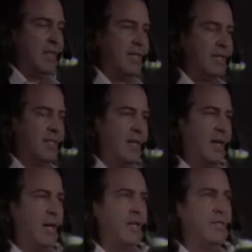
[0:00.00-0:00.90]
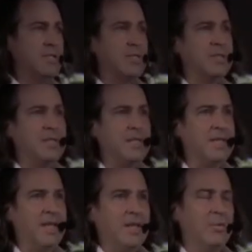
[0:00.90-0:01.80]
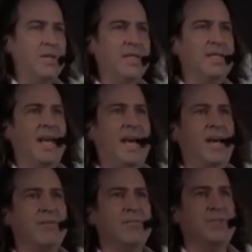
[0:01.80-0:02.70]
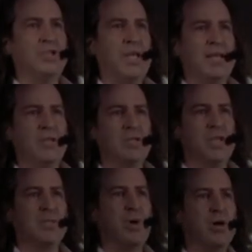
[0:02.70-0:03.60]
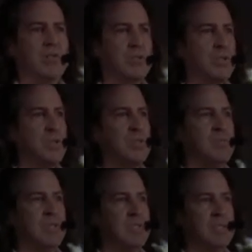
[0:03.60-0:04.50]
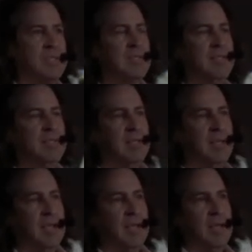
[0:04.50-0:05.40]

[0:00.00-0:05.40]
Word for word: Uh, I also think we need to have change as part of our school's missions. I think that,